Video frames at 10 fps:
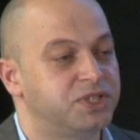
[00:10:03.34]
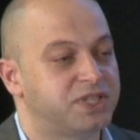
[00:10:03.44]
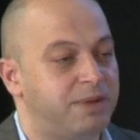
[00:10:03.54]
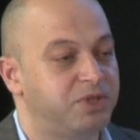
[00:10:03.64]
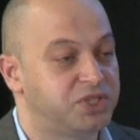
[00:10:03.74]

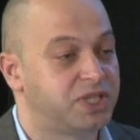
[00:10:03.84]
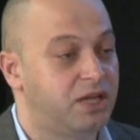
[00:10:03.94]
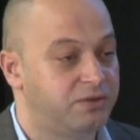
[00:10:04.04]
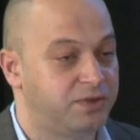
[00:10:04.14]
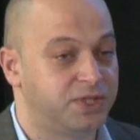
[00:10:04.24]
exam
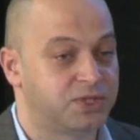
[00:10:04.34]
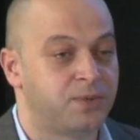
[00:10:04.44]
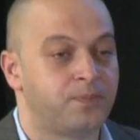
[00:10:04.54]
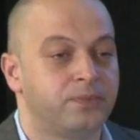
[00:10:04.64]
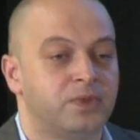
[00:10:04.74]
itself is,
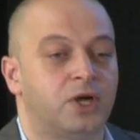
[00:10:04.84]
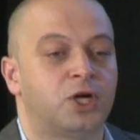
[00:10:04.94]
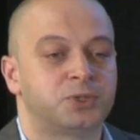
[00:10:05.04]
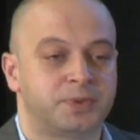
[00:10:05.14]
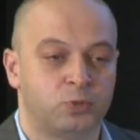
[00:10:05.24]
the
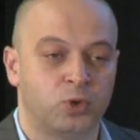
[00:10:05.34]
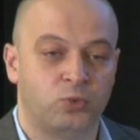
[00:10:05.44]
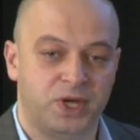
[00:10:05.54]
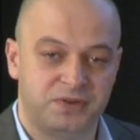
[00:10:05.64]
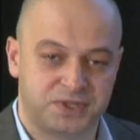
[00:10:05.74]
hospital will
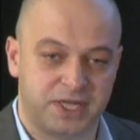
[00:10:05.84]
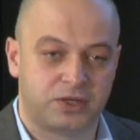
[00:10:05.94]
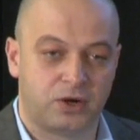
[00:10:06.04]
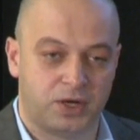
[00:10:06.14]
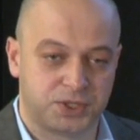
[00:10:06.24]
waive
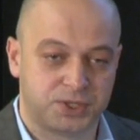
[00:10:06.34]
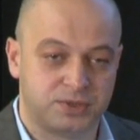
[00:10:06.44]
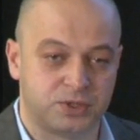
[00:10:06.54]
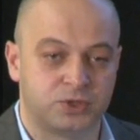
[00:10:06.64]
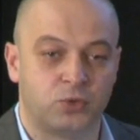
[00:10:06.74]
that cost.
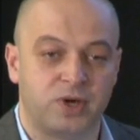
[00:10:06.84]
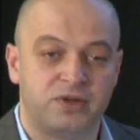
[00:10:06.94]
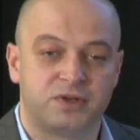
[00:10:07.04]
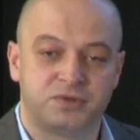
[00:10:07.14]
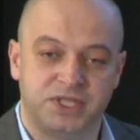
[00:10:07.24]
So the
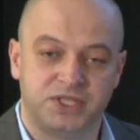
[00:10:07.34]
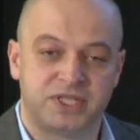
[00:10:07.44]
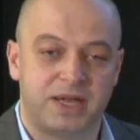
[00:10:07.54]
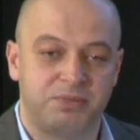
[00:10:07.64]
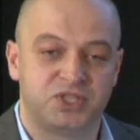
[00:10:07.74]
waive of the
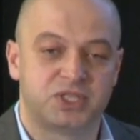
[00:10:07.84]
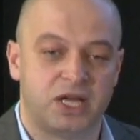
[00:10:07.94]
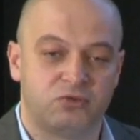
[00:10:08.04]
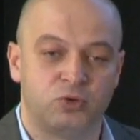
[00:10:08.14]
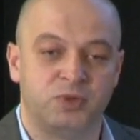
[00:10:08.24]
exam
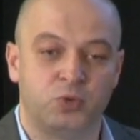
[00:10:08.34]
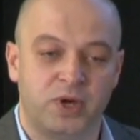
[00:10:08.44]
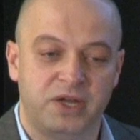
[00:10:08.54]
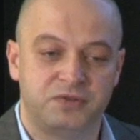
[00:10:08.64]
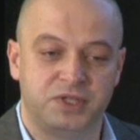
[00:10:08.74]
itself will be
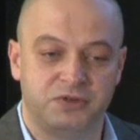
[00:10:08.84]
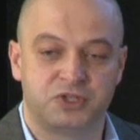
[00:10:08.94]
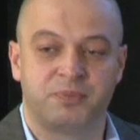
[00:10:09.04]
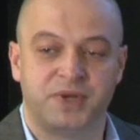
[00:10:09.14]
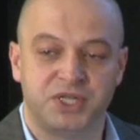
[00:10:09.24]
waived if
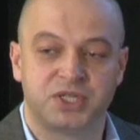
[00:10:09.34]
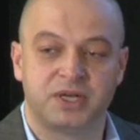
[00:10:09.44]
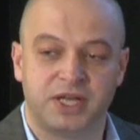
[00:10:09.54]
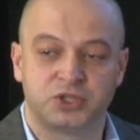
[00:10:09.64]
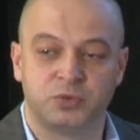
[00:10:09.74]
the patient
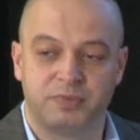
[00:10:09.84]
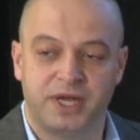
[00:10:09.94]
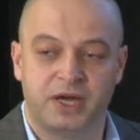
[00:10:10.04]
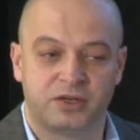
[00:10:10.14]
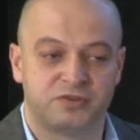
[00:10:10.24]
has to
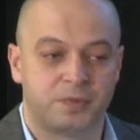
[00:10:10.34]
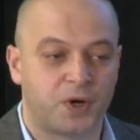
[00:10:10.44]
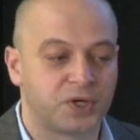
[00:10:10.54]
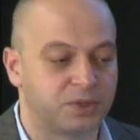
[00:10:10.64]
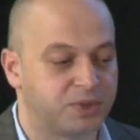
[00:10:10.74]
pay out of
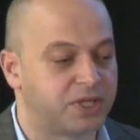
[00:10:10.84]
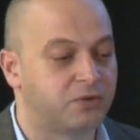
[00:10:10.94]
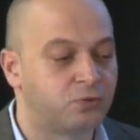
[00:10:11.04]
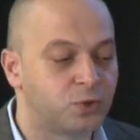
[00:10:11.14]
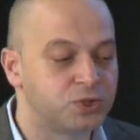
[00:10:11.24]
pocket. But
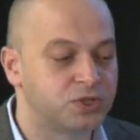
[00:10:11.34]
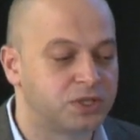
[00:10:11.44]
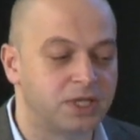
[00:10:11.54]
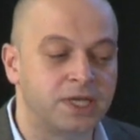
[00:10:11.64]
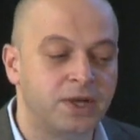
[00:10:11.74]

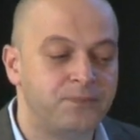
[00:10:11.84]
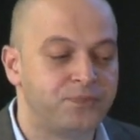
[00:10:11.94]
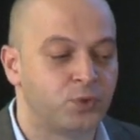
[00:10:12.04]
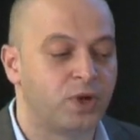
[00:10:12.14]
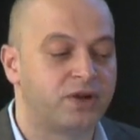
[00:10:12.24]
unfortunately,
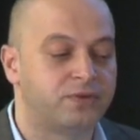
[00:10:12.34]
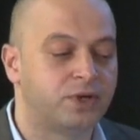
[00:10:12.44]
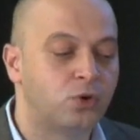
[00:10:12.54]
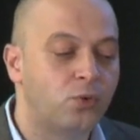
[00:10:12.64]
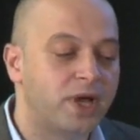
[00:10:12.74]
we have
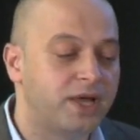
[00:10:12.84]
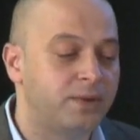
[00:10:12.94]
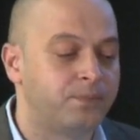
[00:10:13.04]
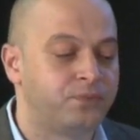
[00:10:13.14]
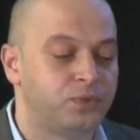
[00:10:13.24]
no
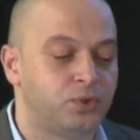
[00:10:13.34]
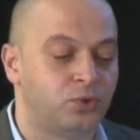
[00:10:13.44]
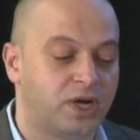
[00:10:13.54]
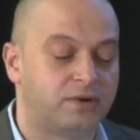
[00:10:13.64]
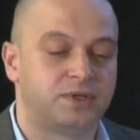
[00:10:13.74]
way to
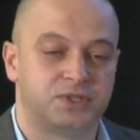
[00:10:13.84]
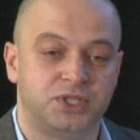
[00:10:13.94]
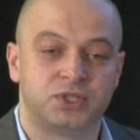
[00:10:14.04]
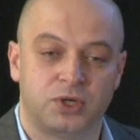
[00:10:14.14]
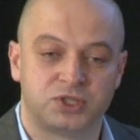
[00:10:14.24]
cover
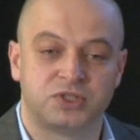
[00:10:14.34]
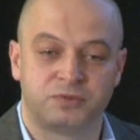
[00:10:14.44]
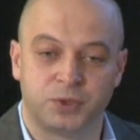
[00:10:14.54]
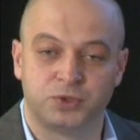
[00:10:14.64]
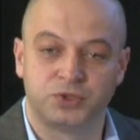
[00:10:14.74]
this cost of
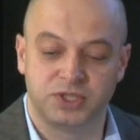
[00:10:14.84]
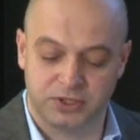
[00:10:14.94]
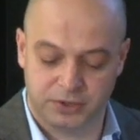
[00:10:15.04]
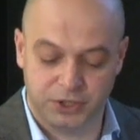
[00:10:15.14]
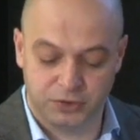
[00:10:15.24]
producing
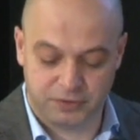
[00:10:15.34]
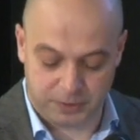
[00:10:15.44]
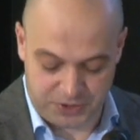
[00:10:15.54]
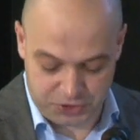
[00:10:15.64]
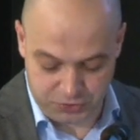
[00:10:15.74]
the
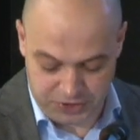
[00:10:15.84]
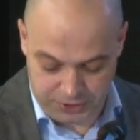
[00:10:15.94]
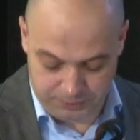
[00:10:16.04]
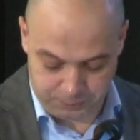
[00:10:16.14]
radiopharmaceutical.